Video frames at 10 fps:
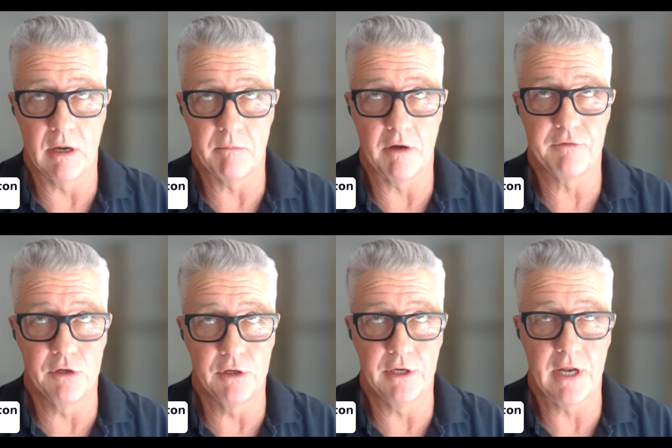I've
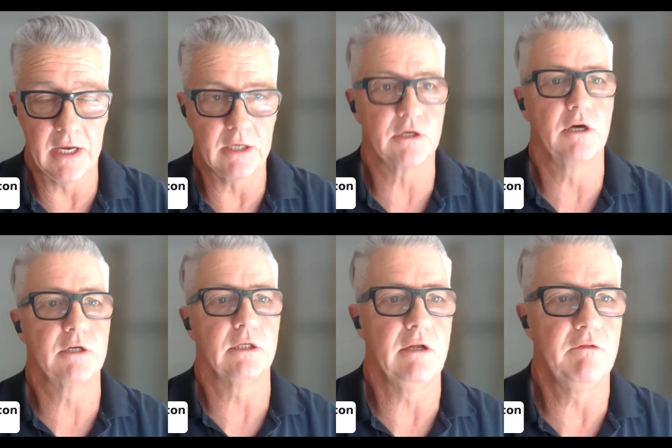heard
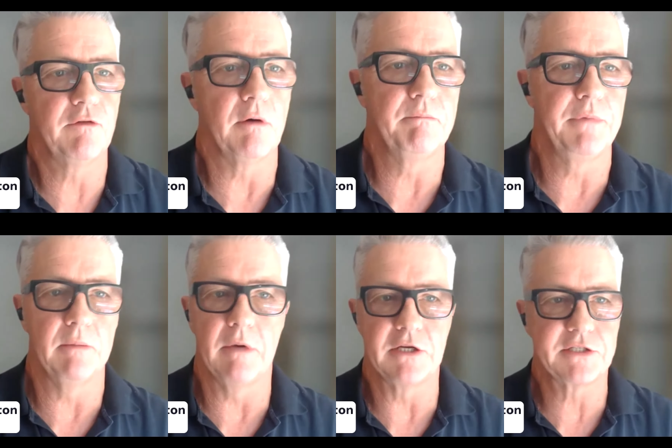anecdotally from
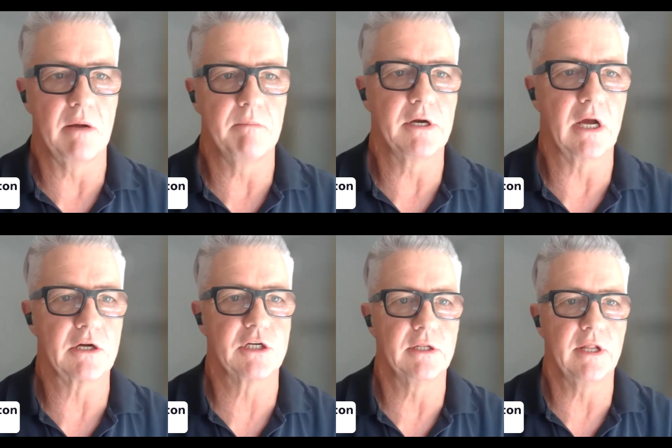peer-based harm
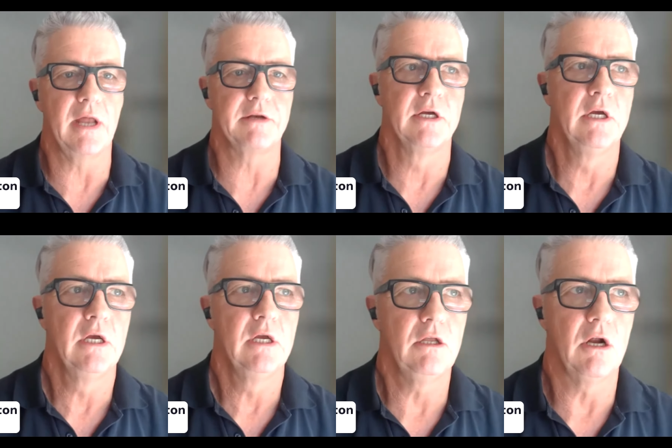reduction that
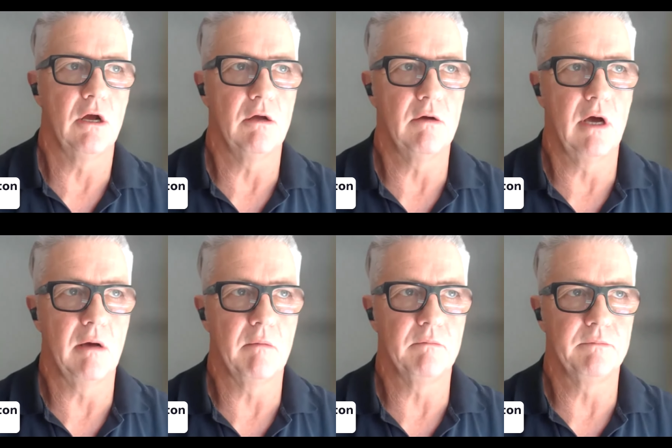
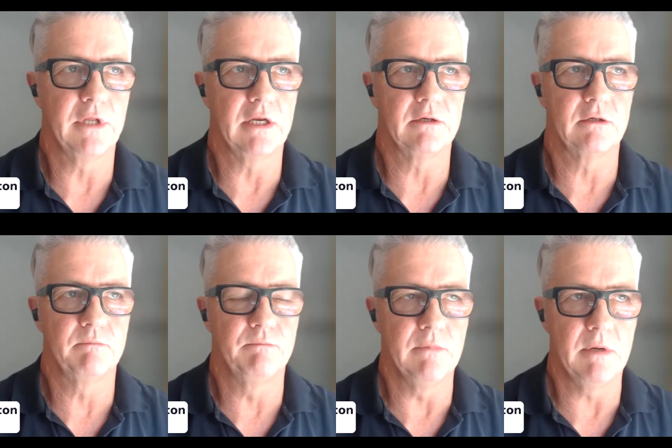that
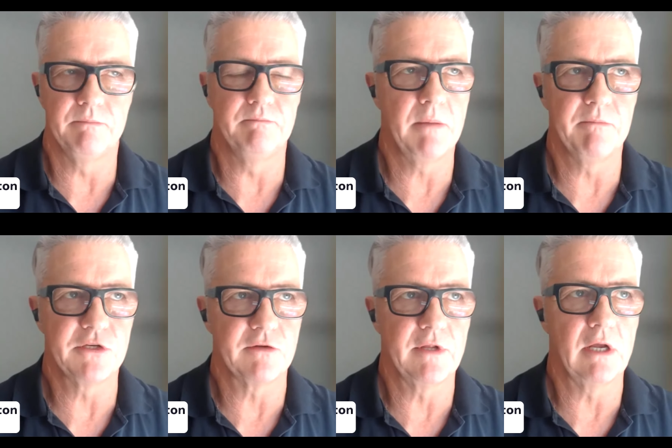
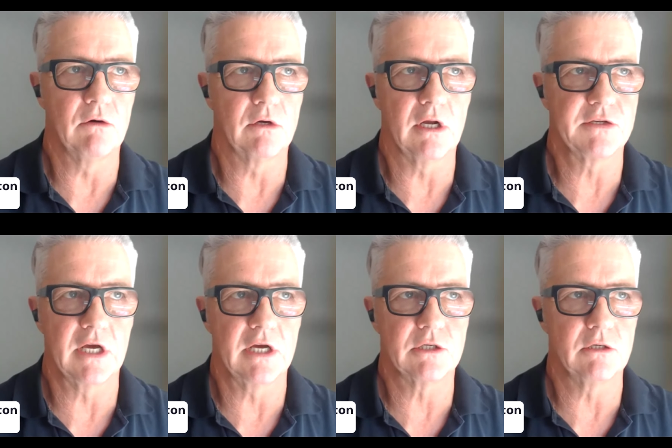members of their
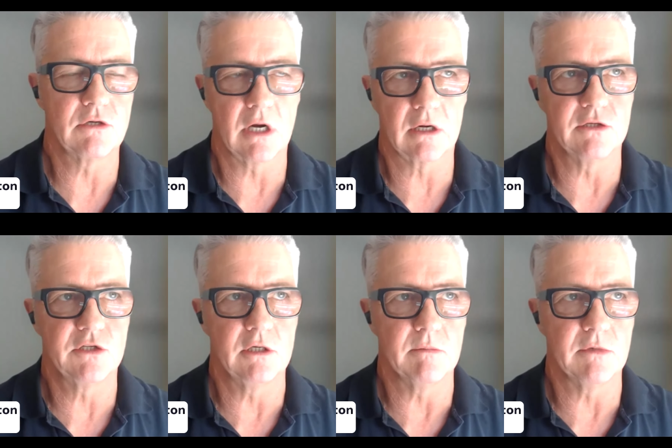organisation, drug
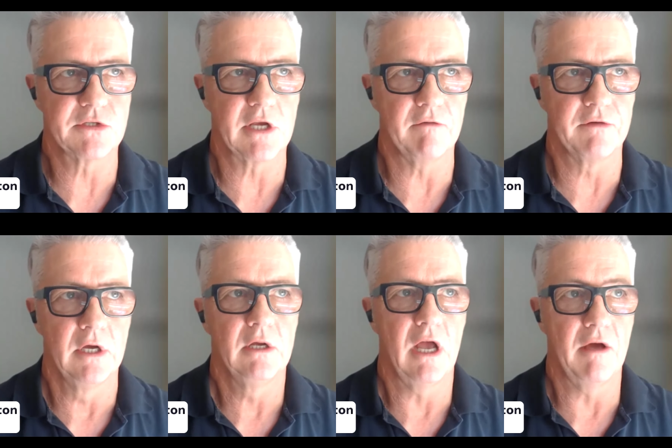consumers,
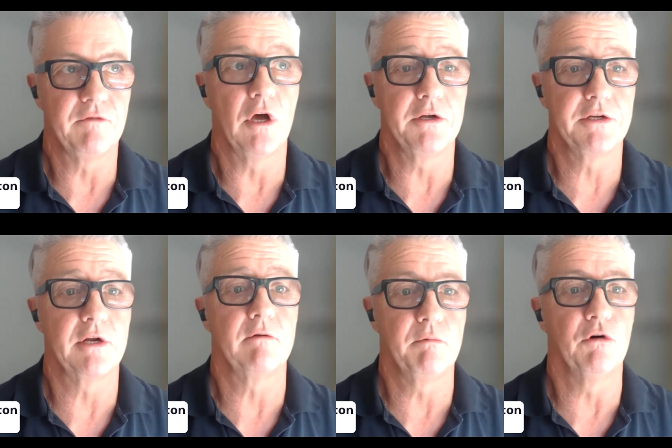have noted
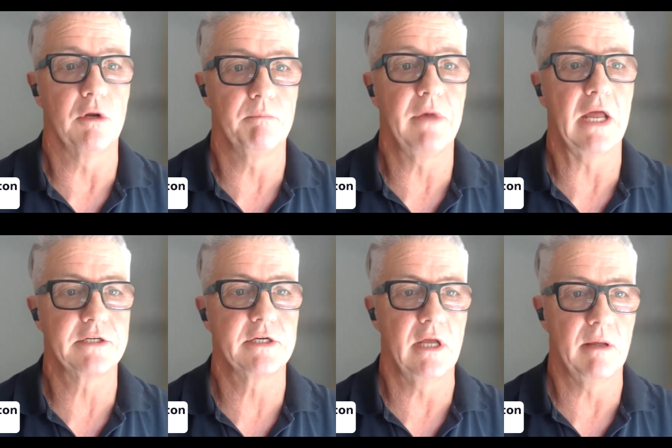and reported back
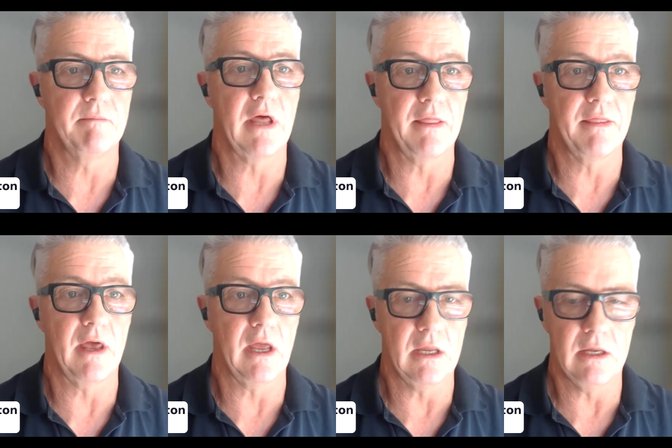to them that
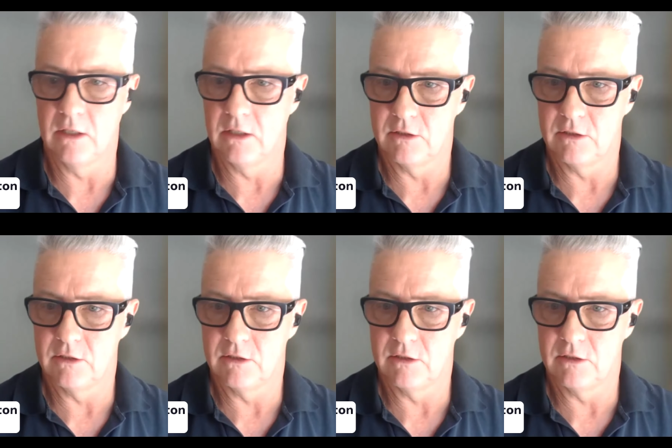they